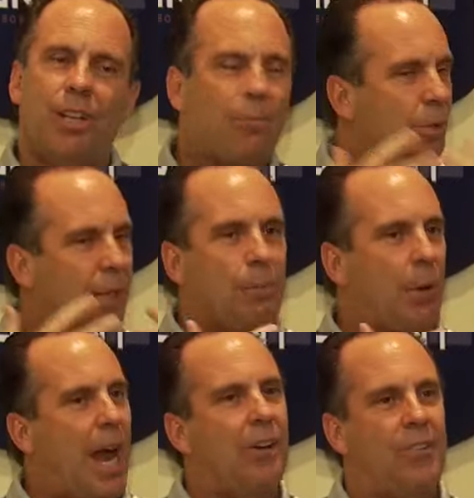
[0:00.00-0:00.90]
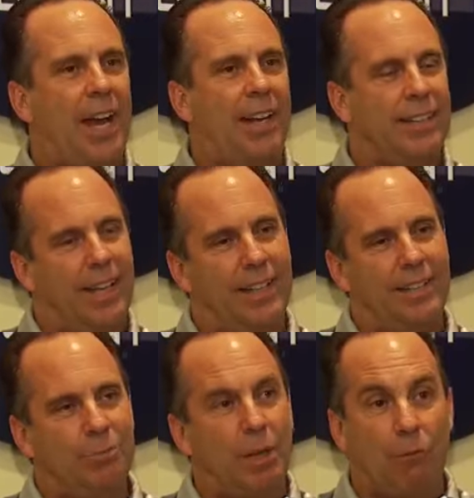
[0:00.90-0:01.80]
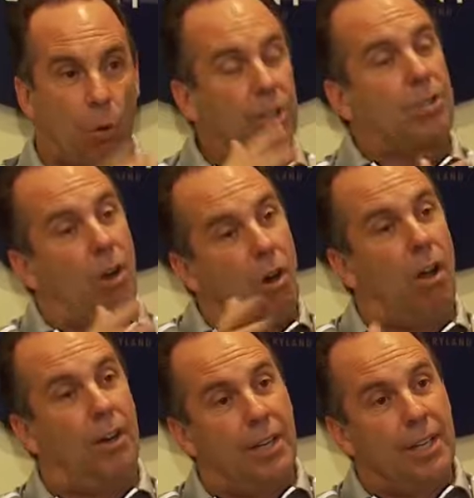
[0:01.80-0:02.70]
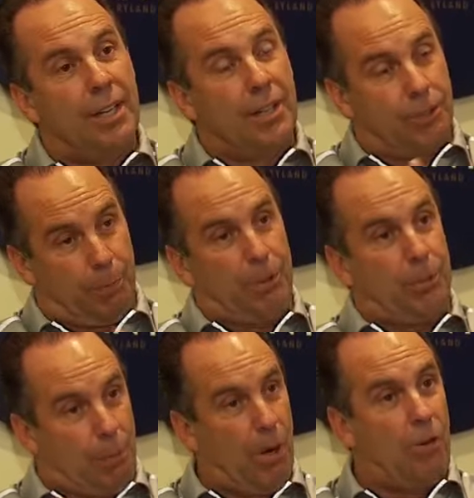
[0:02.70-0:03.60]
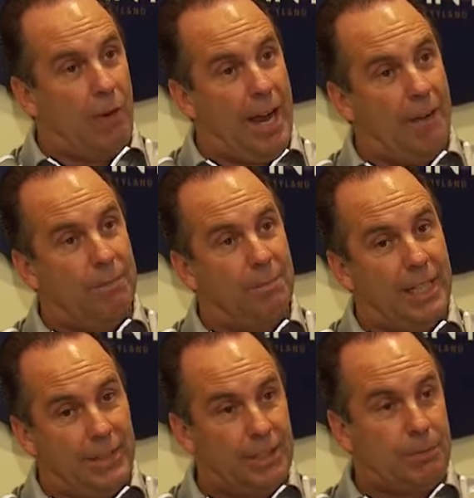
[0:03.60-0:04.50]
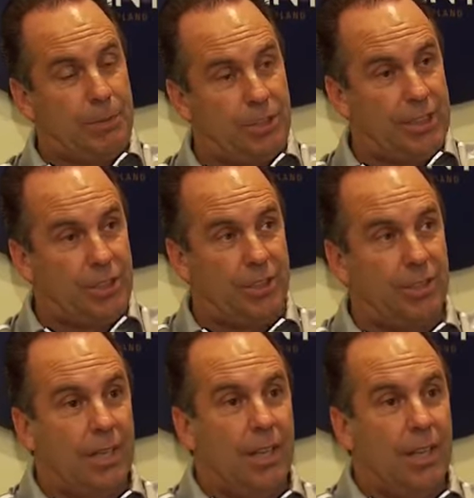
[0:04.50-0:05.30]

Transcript: I'm really proud of that. And we've worked hard to put the program in this position.